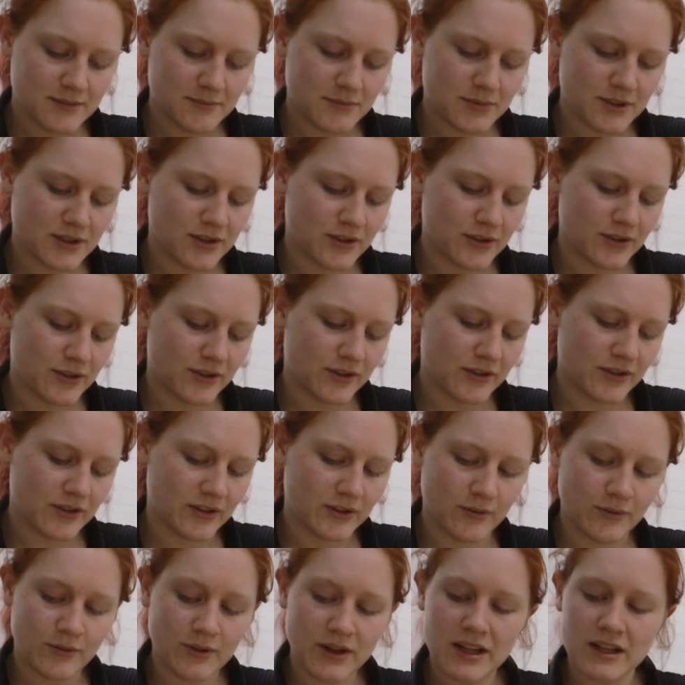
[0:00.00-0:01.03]
because
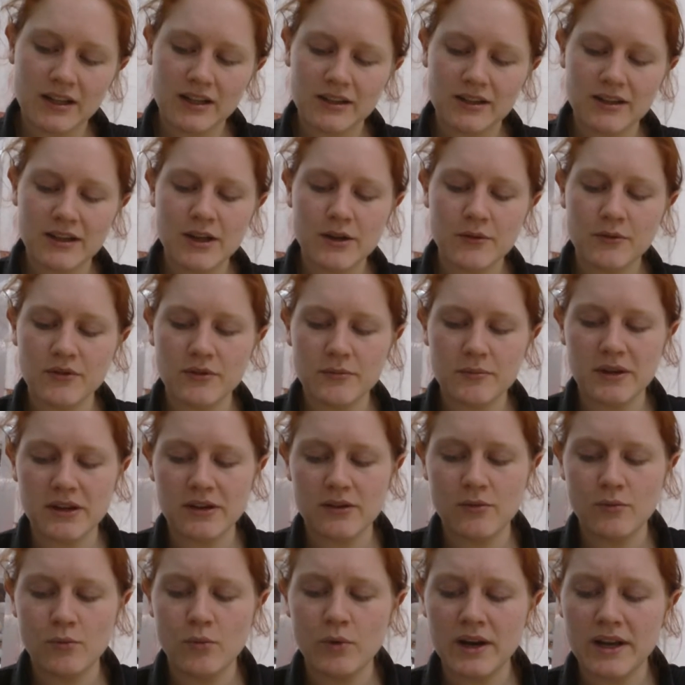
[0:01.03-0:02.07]
it was a
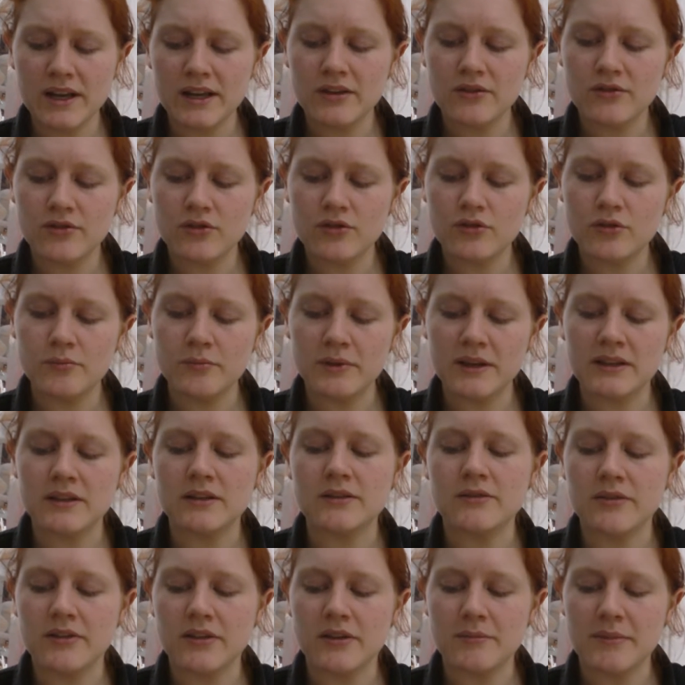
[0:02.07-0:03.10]
bit way too
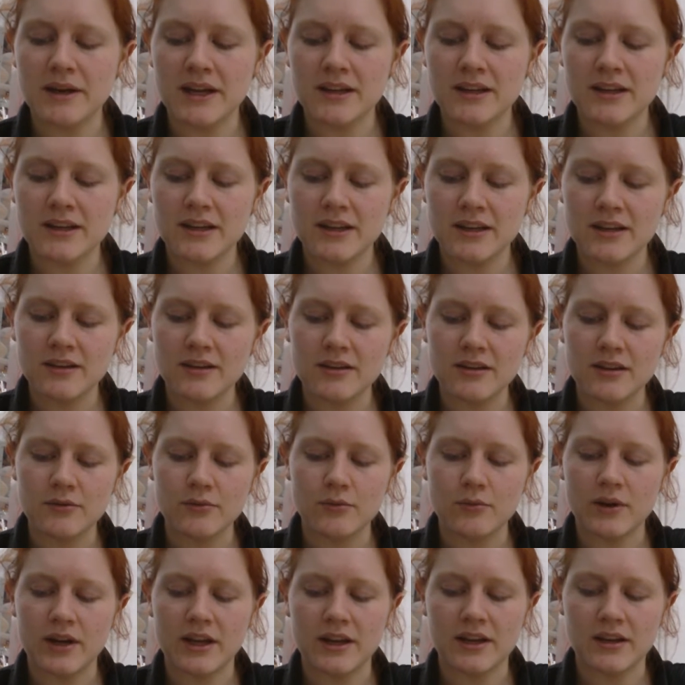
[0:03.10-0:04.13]
big for the mannequin
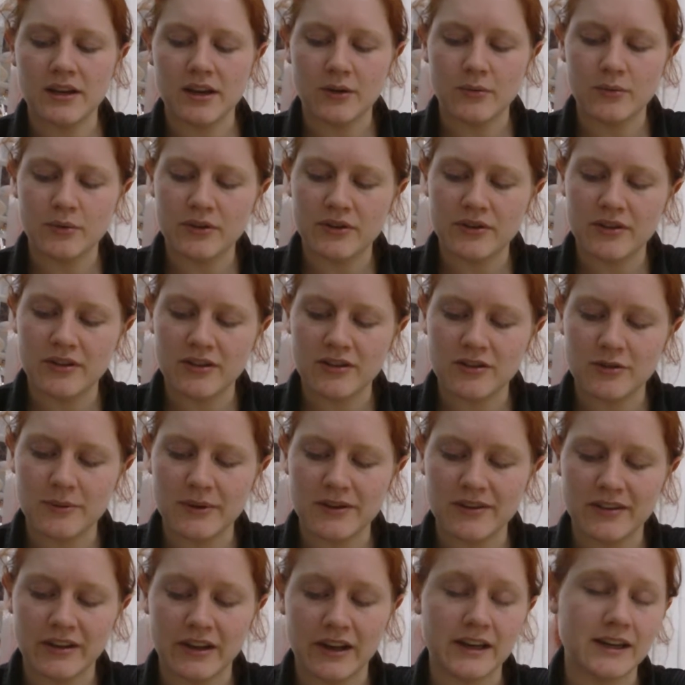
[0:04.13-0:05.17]
when I wanted it to be
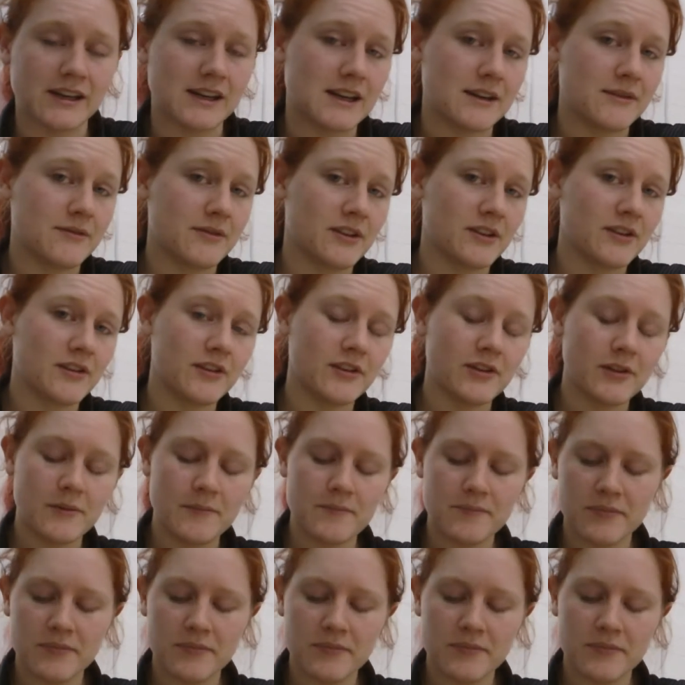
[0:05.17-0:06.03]
slightly fitted.